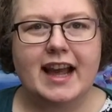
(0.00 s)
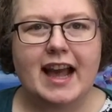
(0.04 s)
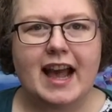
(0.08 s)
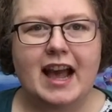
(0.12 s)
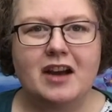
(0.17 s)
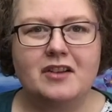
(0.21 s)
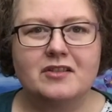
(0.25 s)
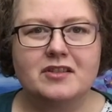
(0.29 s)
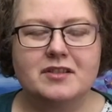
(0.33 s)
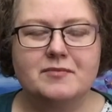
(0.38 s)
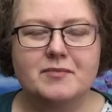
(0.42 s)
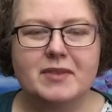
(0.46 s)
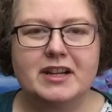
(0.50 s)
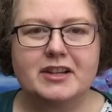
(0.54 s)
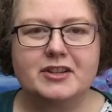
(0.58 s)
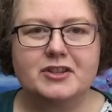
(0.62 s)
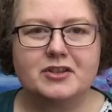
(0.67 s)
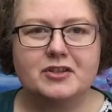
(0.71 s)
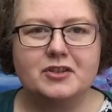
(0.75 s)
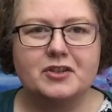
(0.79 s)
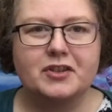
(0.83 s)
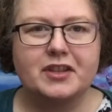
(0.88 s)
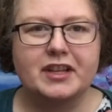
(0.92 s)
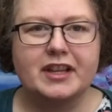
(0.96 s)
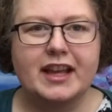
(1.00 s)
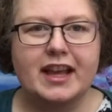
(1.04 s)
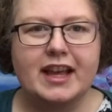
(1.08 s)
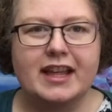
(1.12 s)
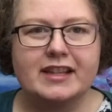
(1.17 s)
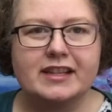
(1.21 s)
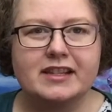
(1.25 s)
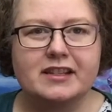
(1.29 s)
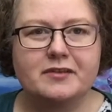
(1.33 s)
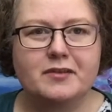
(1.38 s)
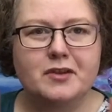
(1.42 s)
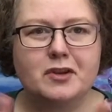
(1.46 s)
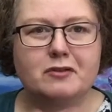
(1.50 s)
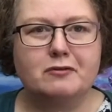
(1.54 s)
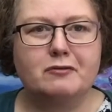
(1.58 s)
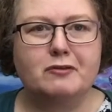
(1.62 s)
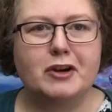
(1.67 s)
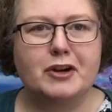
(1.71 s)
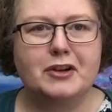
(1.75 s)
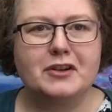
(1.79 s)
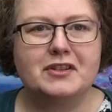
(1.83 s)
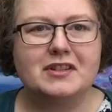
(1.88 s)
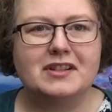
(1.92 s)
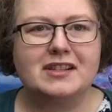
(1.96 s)
how to make sure the ends of your
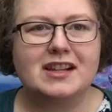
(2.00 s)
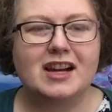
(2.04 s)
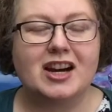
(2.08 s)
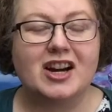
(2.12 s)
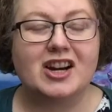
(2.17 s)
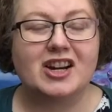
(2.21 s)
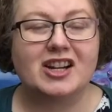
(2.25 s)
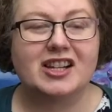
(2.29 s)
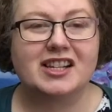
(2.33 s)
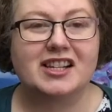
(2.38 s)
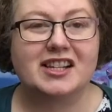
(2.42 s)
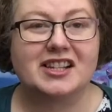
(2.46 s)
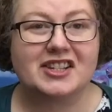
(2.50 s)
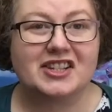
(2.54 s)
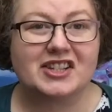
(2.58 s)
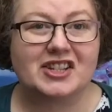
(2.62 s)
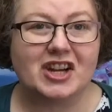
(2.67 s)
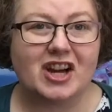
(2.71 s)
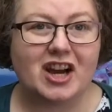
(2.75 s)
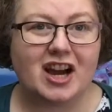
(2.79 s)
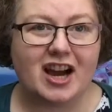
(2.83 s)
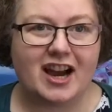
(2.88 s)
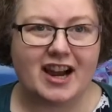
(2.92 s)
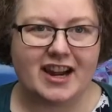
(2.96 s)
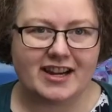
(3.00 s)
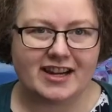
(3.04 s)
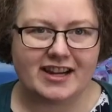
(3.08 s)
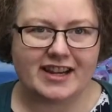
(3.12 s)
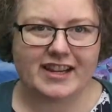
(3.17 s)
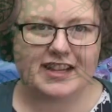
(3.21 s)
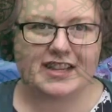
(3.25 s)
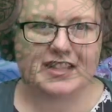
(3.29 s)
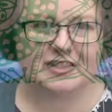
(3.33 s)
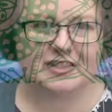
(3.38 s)
rows are tidy.